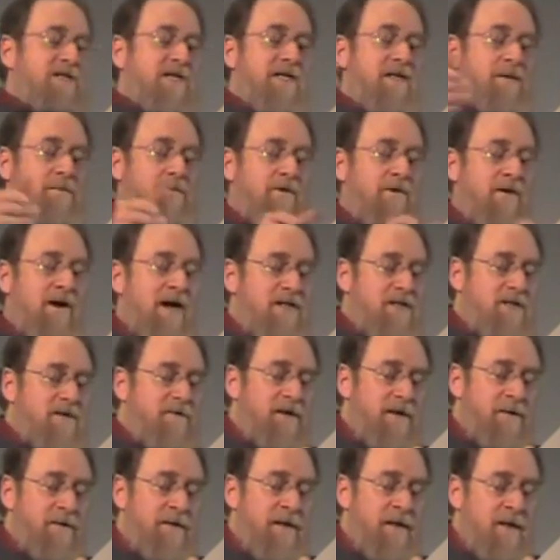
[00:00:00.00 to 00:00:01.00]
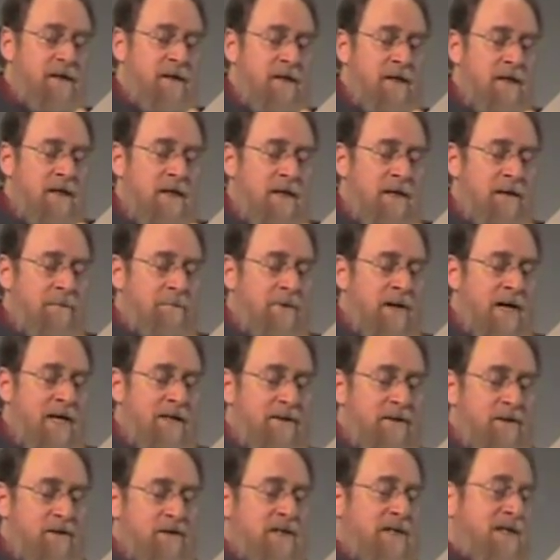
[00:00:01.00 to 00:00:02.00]
say, the Progressive era.
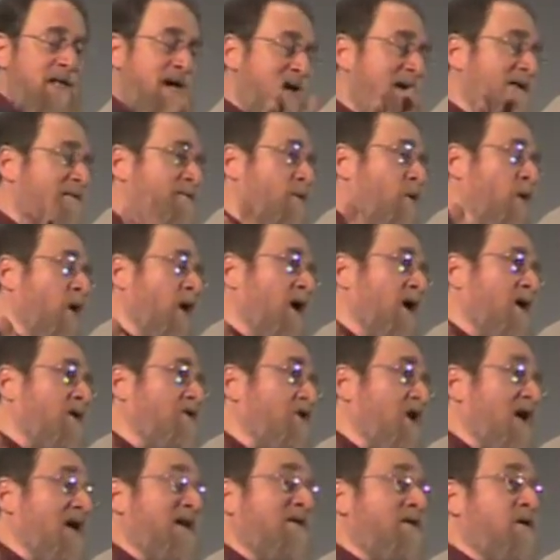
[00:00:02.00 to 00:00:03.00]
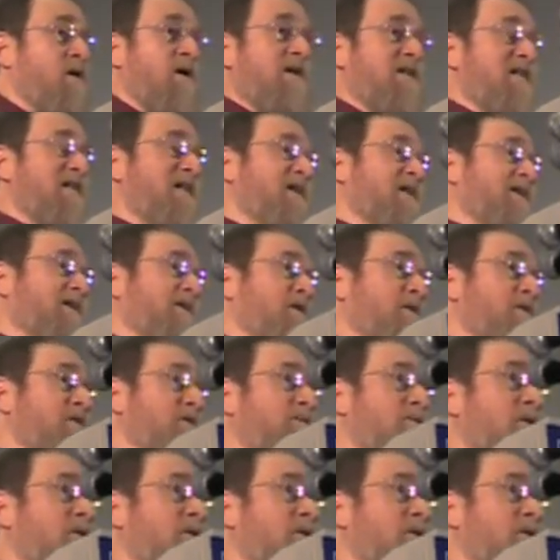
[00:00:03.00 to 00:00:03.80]
But there's a lot of work. Jonathan R.T. Hughes